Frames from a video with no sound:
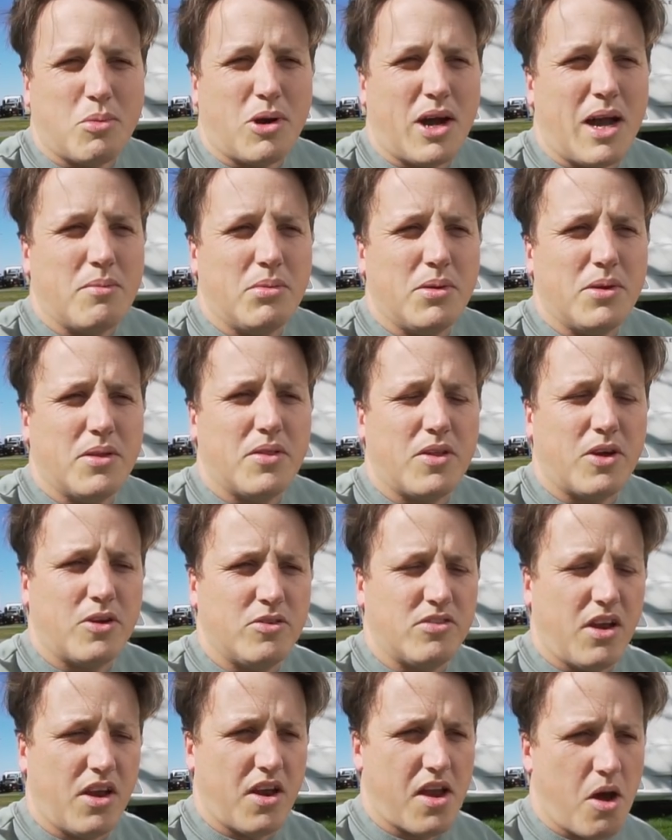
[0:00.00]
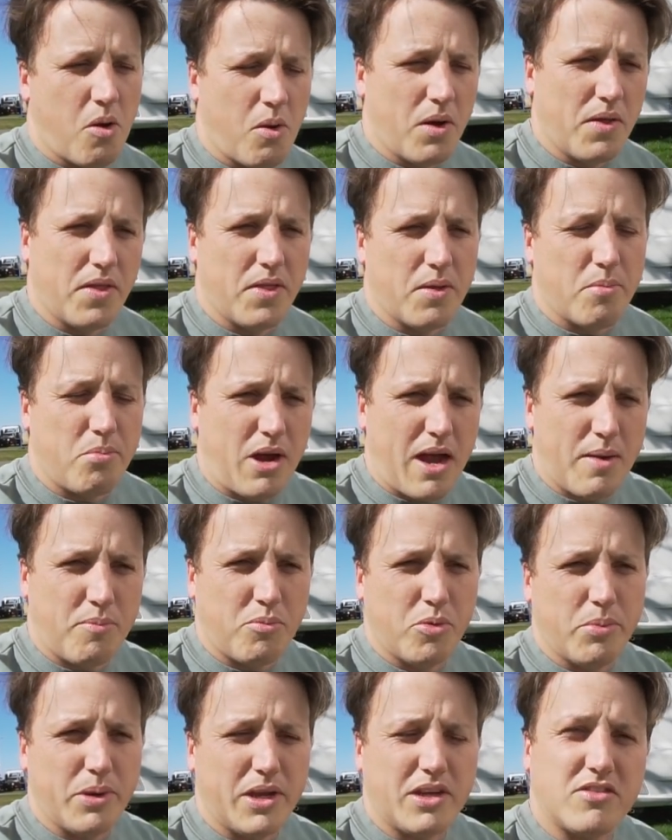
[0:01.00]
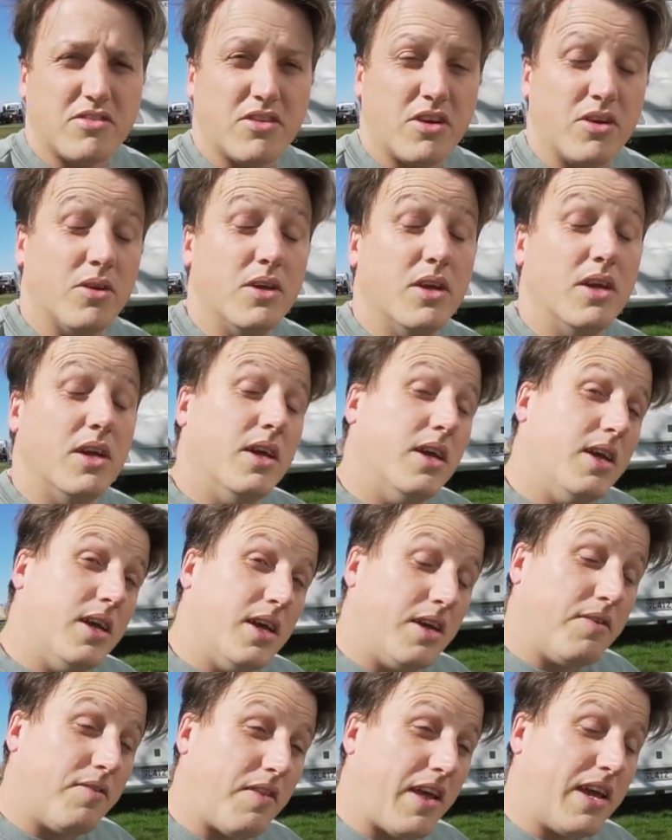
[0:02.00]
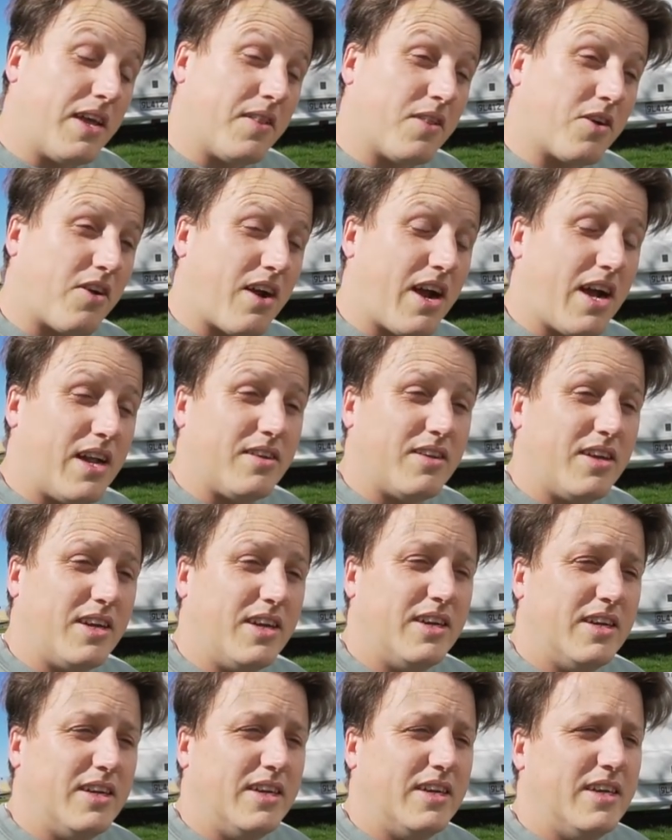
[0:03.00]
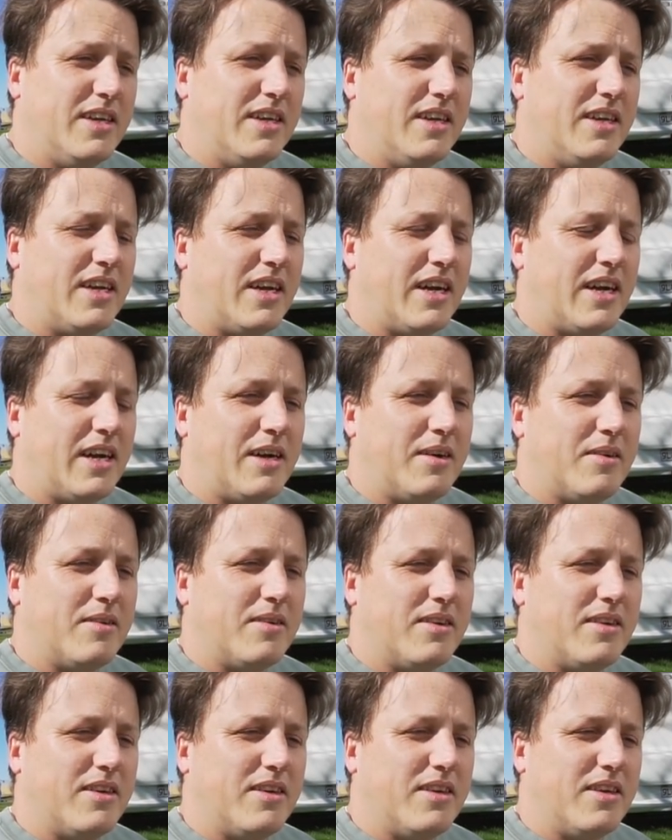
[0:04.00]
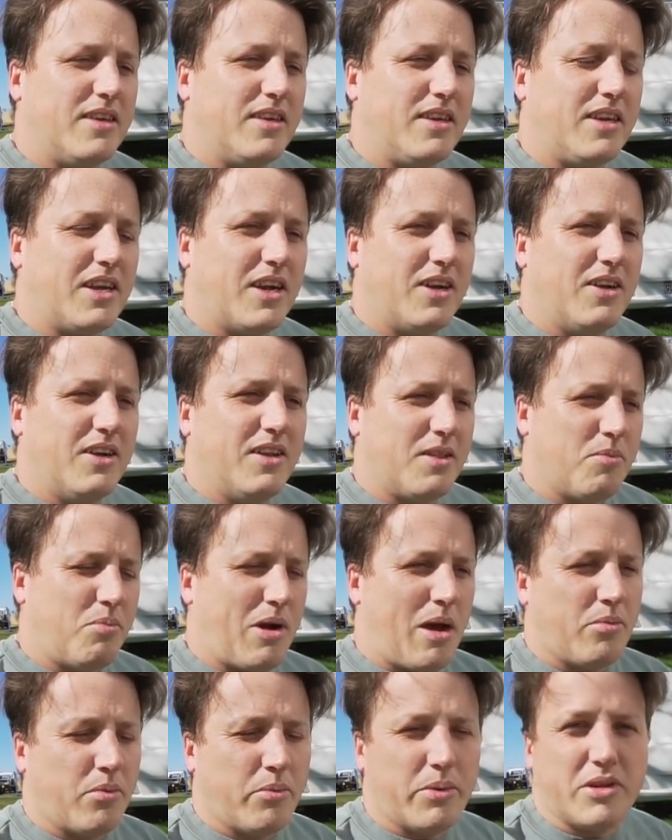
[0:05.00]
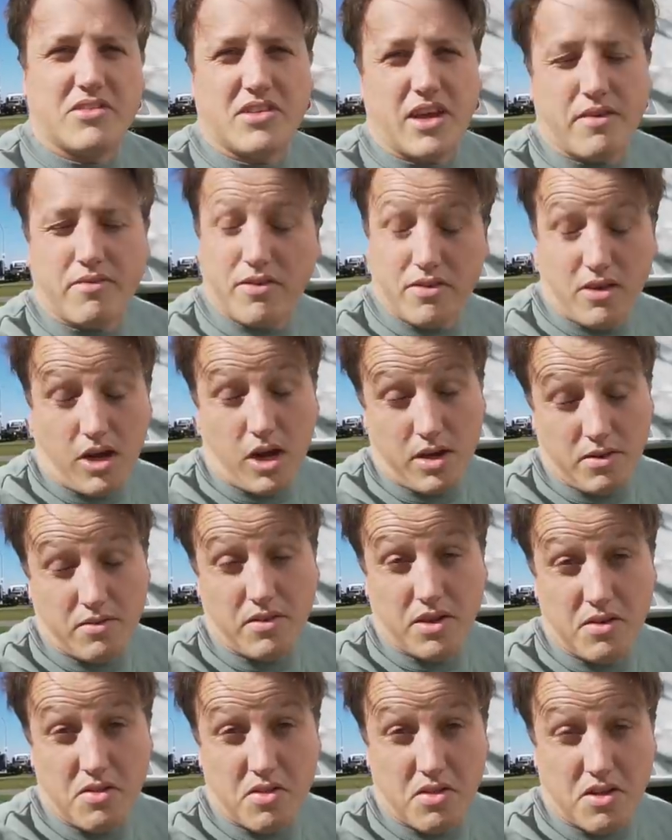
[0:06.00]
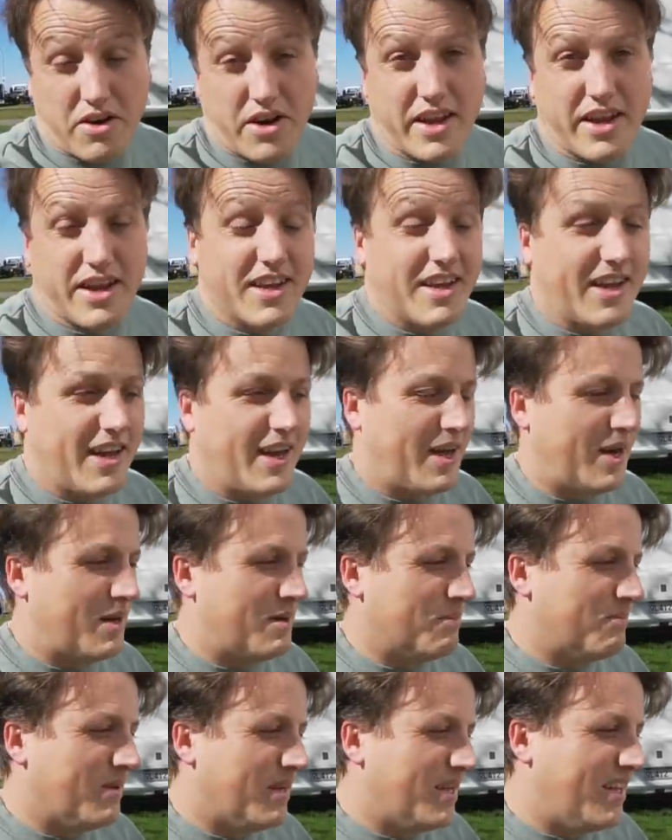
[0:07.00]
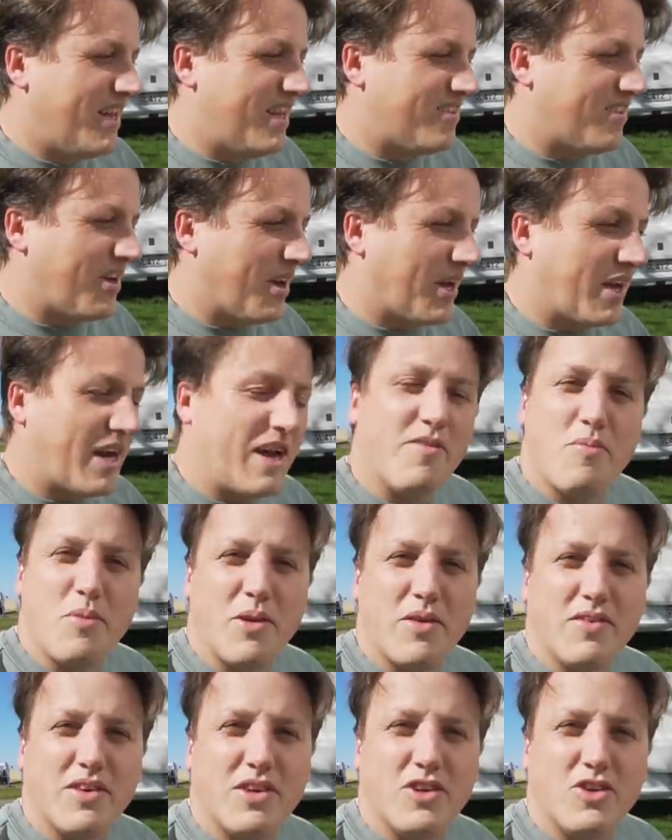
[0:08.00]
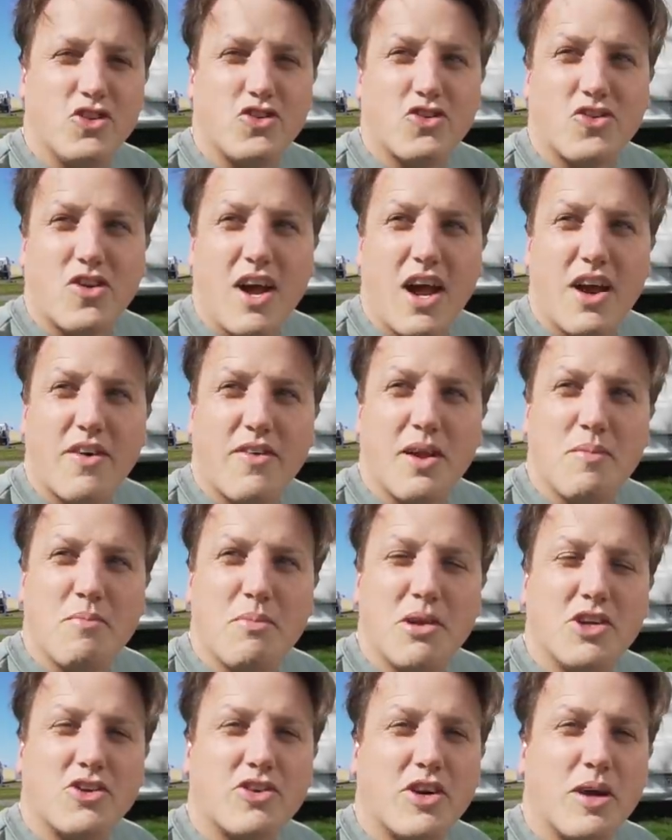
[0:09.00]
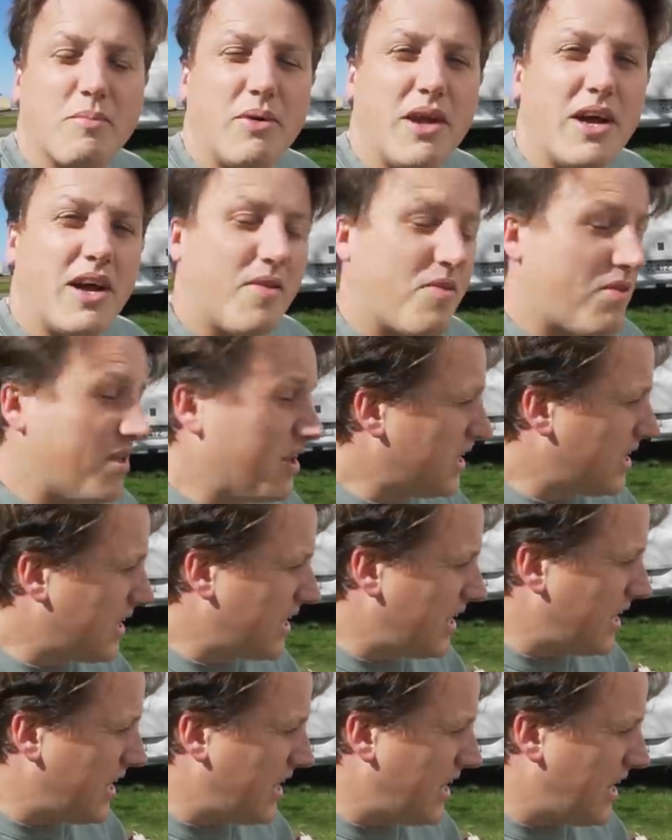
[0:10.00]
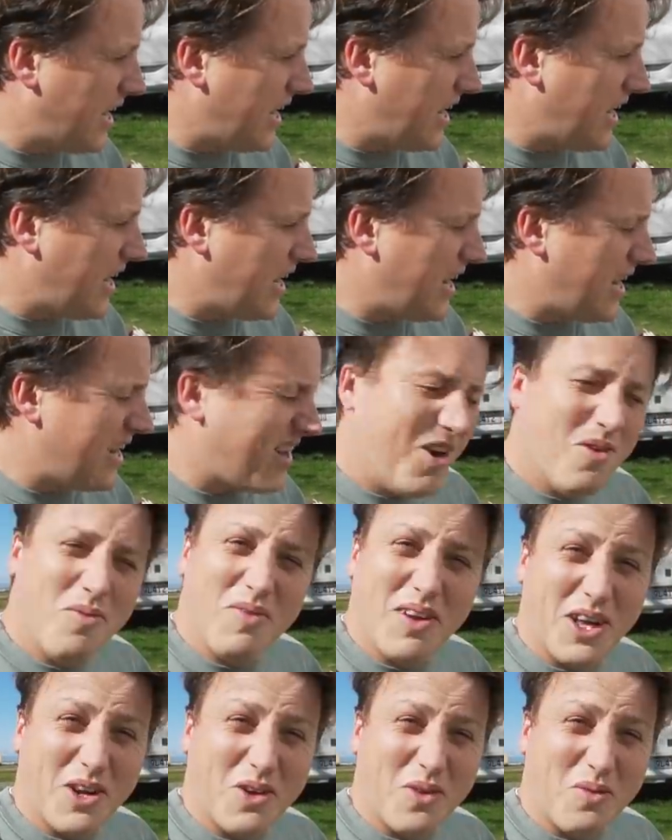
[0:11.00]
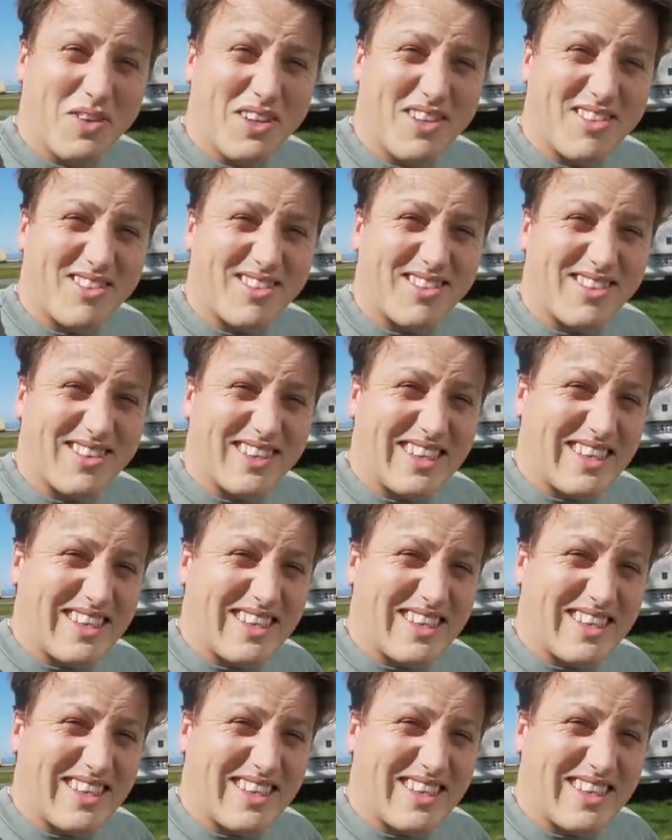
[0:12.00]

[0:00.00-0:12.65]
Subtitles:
pipe. Those are lower than the pipe will be, so if they hit the ground, you know, the pipe will be safe, in theory. So yeah, gonna have a bit of a dry run measure up now, I think, and hopefully it all fits.